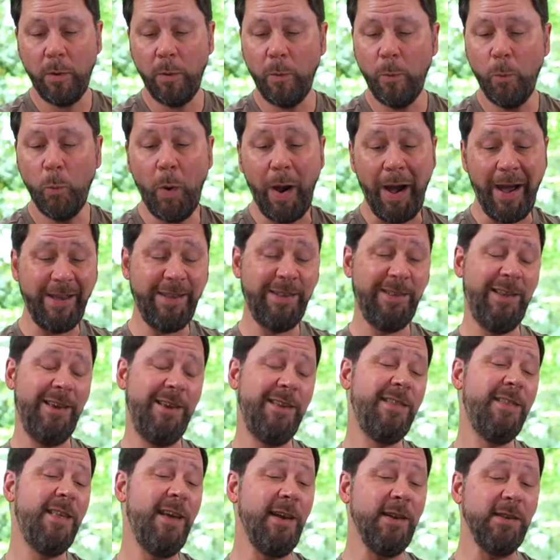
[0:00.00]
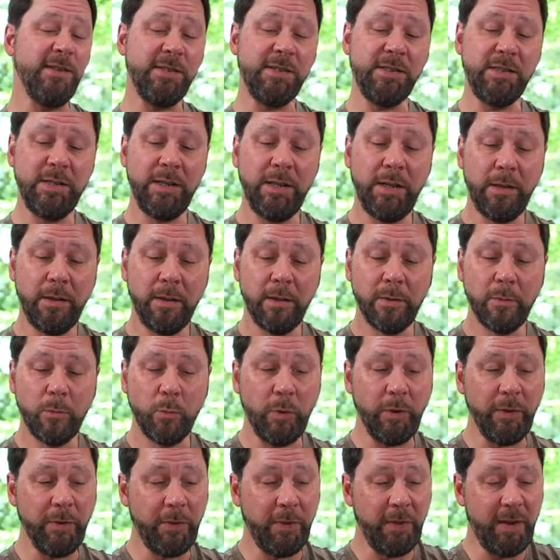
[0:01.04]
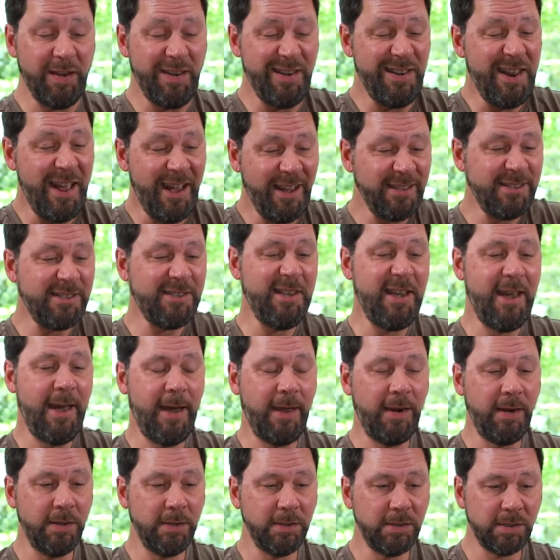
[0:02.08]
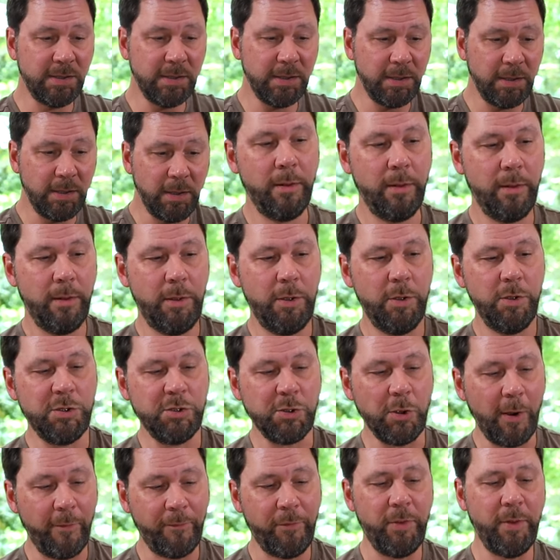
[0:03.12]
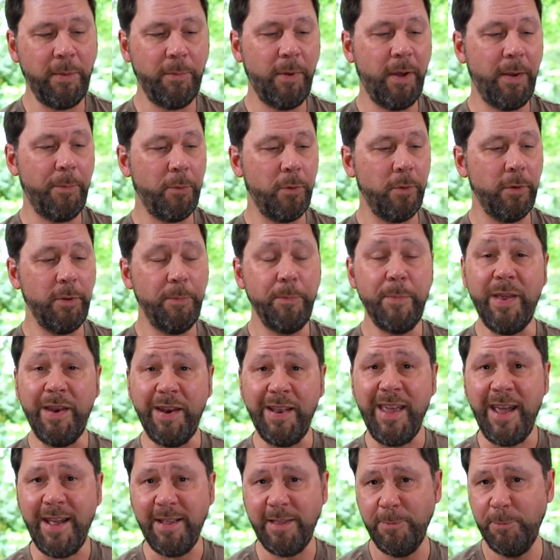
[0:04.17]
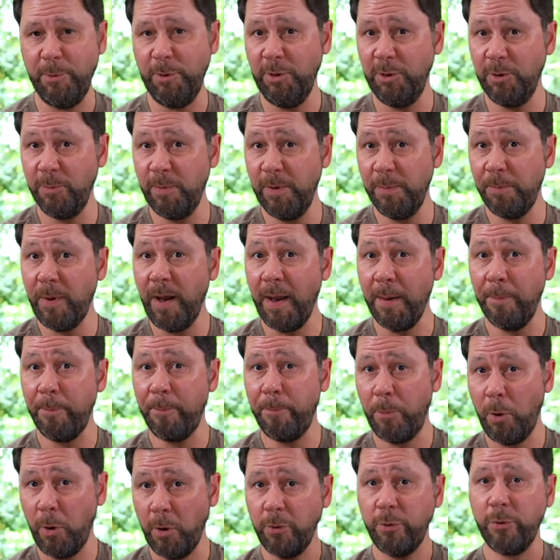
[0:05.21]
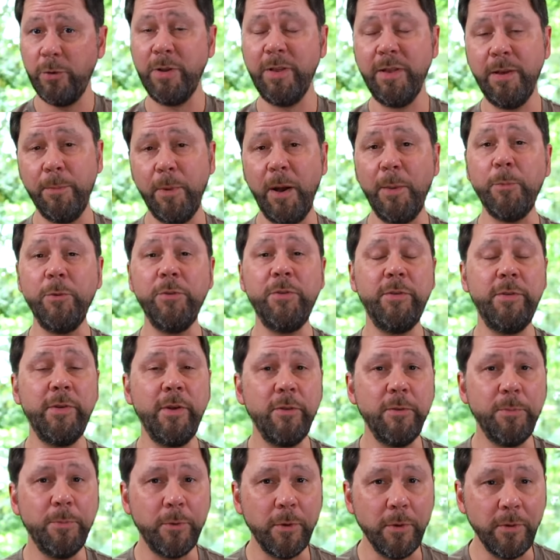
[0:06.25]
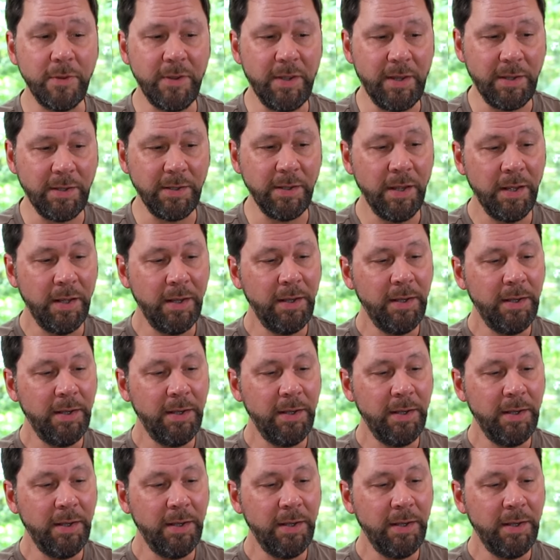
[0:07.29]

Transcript: Wine like this with intense tannins you soften them up or you mitigate them a little bit by partnering them up with another protein.